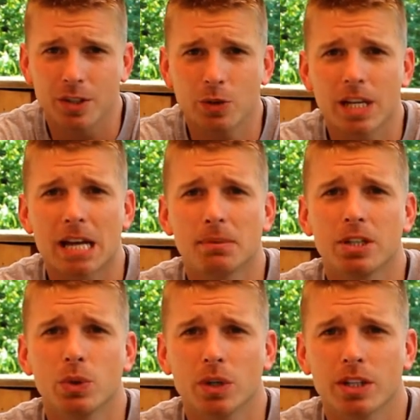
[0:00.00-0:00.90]
you name it,
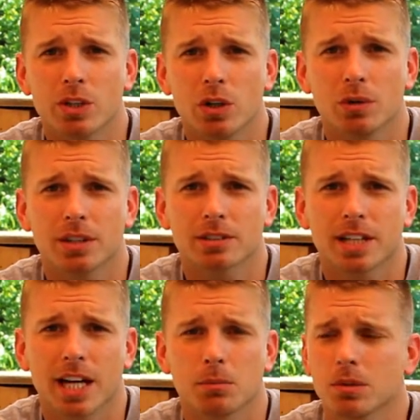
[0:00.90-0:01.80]
you can do it with this
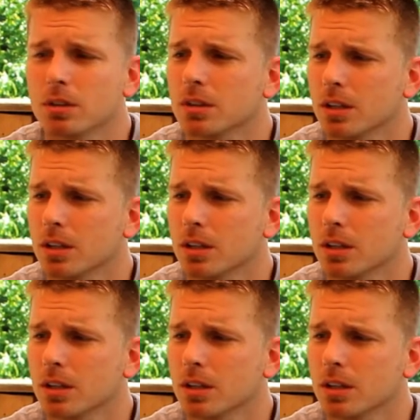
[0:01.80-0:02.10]
camera.